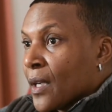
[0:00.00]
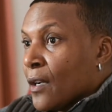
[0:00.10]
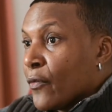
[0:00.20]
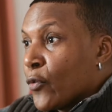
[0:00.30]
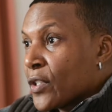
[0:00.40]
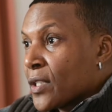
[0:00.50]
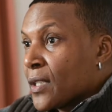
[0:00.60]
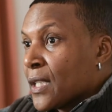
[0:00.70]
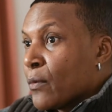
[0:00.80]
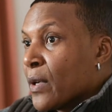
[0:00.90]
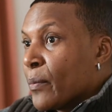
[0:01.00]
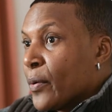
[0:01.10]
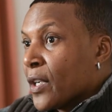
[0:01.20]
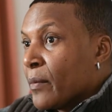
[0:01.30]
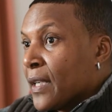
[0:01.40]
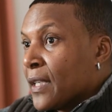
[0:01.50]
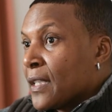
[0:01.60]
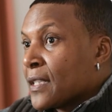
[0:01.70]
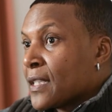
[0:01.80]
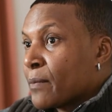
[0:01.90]
Unfortunately, when we put them in, it
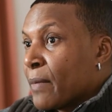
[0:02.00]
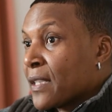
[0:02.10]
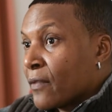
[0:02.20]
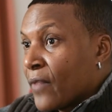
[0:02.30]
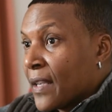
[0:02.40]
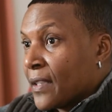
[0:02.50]
doesn't specify